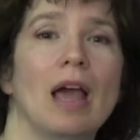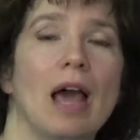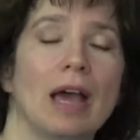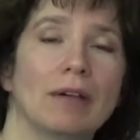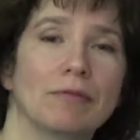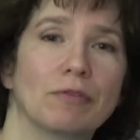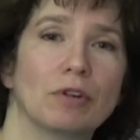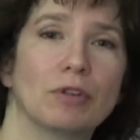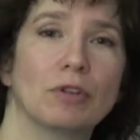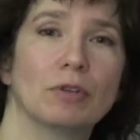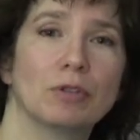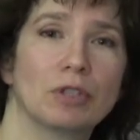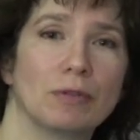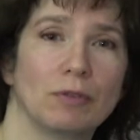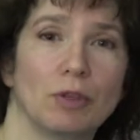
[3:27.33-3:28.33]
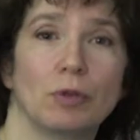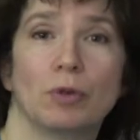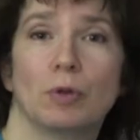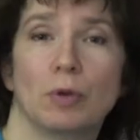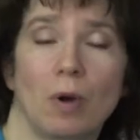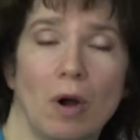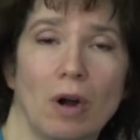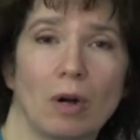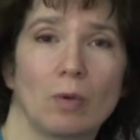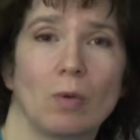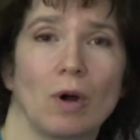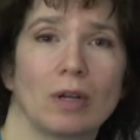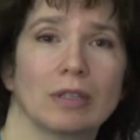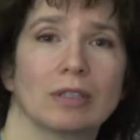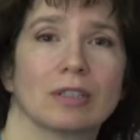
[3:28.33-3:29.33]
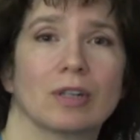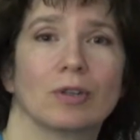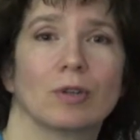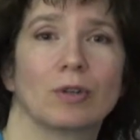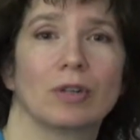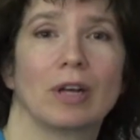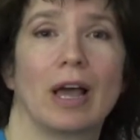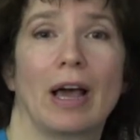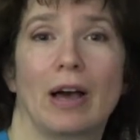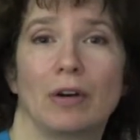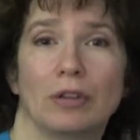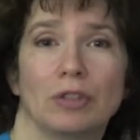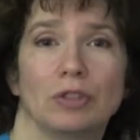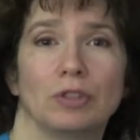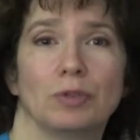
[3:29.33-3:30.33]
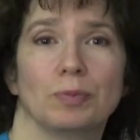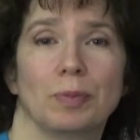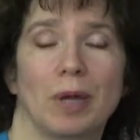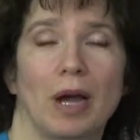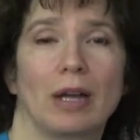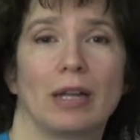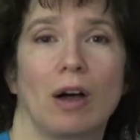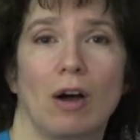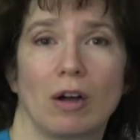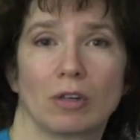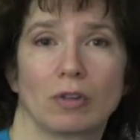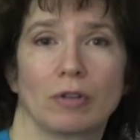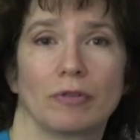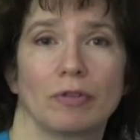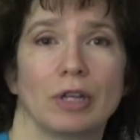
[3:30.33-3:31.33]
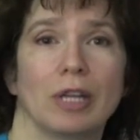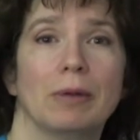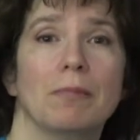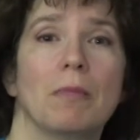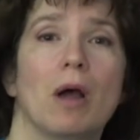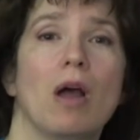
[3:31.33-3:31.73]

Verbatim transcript: And for those of you who are wanting to learn how to do pyrography,